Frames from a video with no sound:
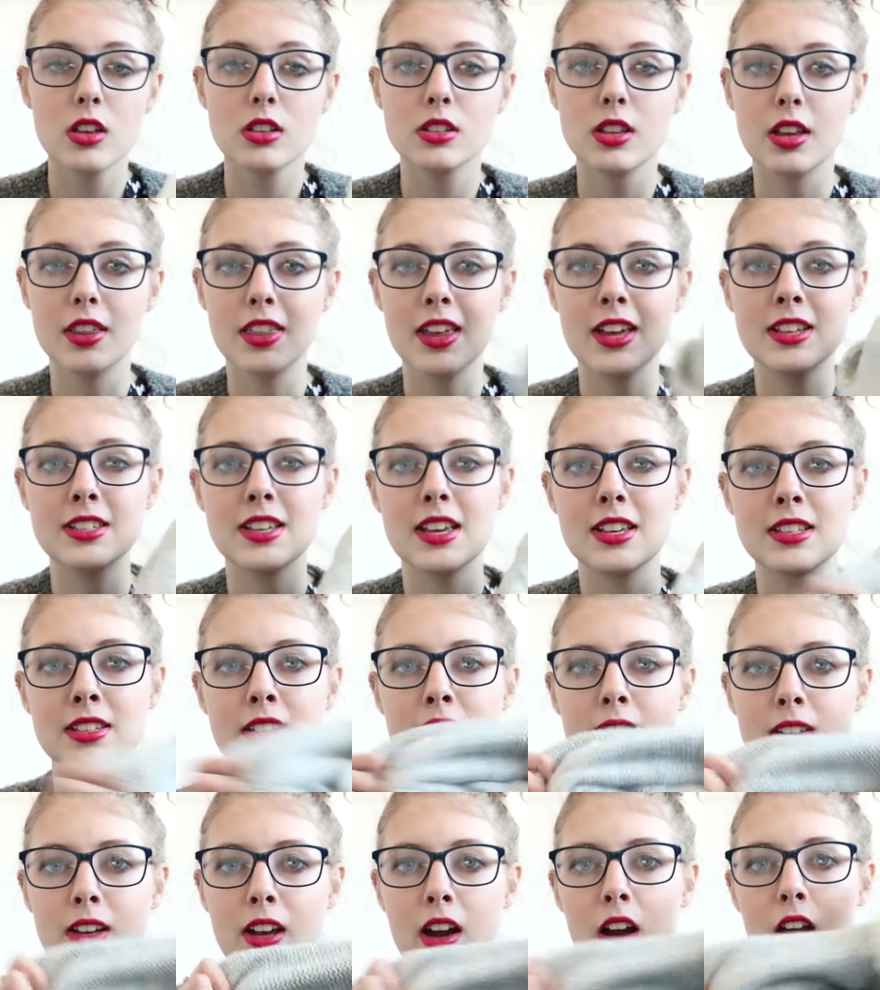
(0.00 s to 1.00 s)
so this is
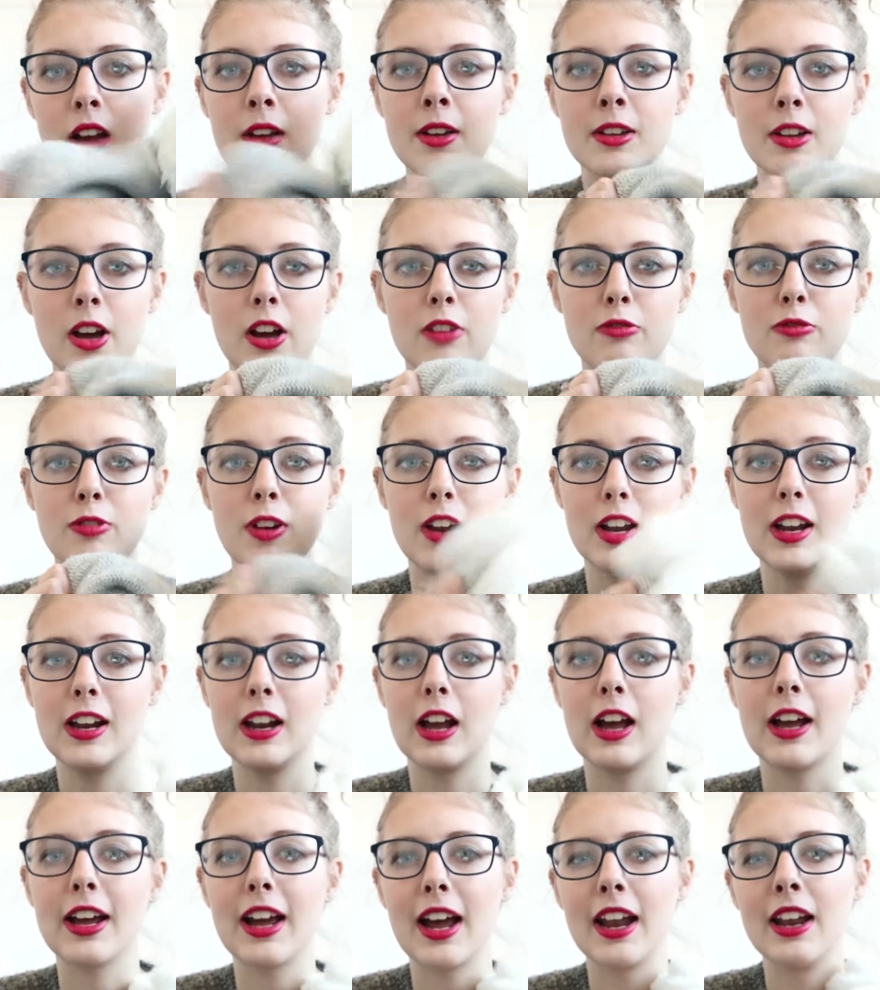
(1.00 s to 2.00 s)
something I really
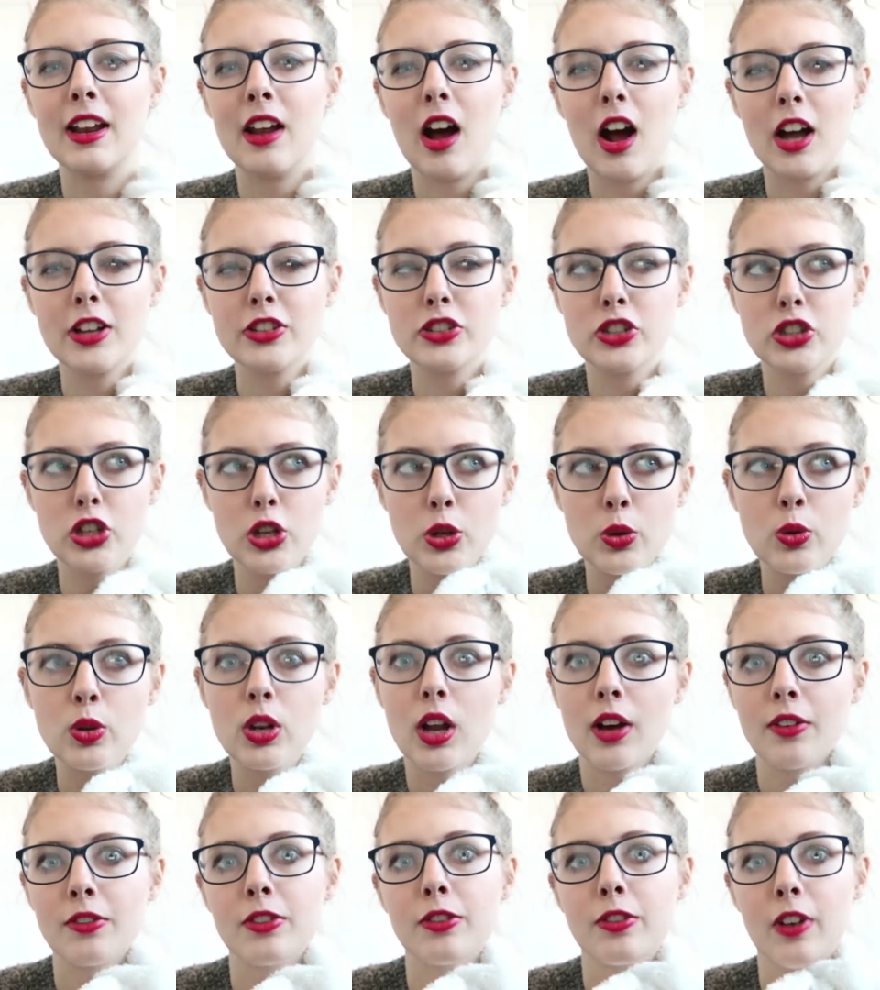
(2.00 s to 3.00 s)
like and I
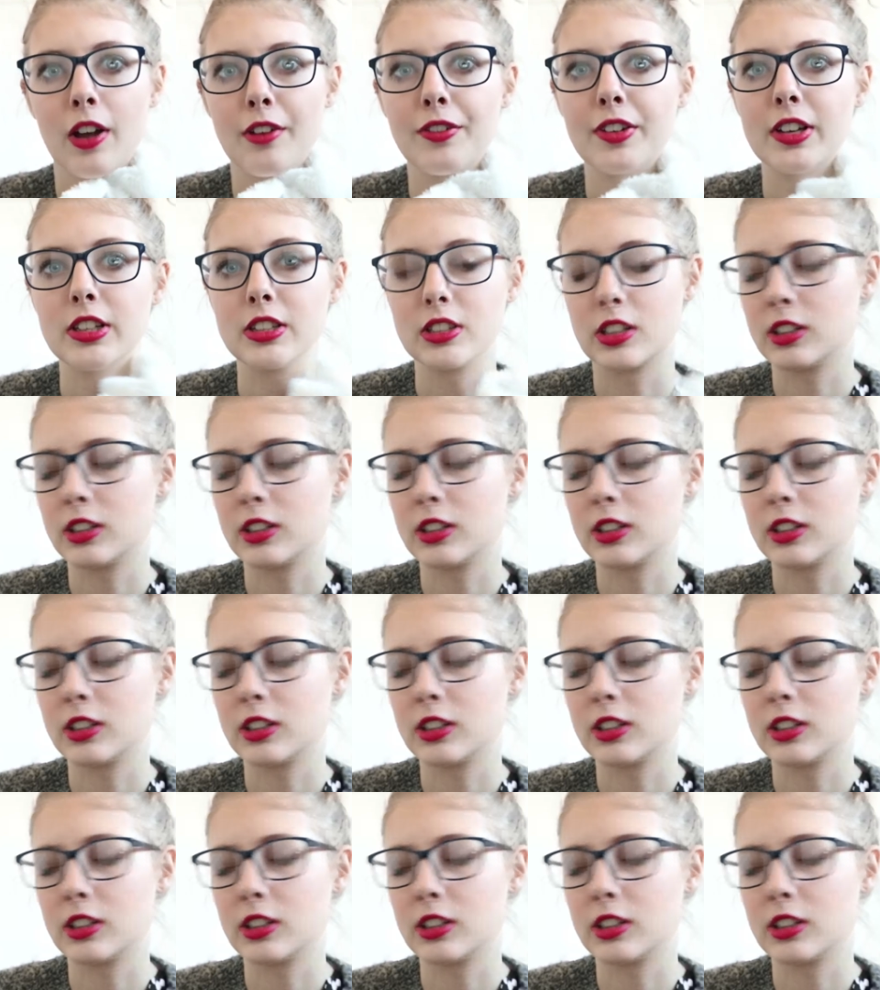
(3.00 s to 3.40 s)
do love fluffy